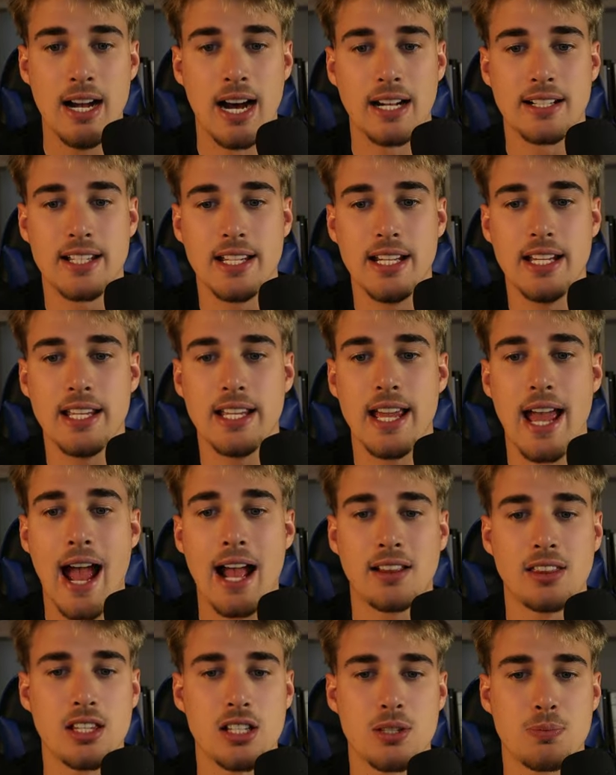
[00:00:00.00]
Ideally,
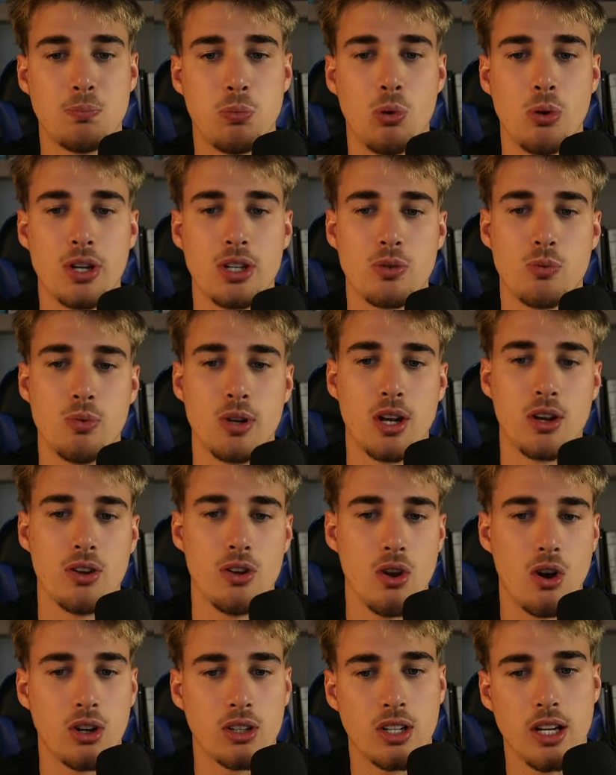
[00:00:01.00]
at this point, we are
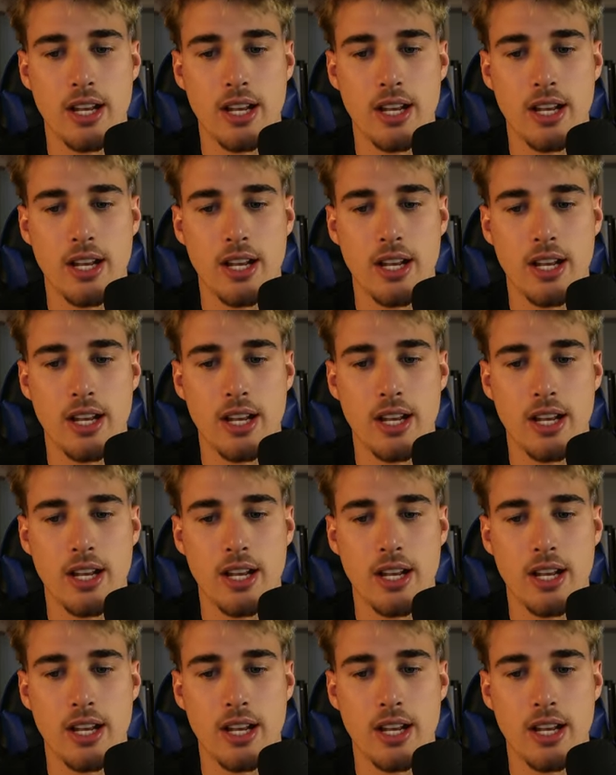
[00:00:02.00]
not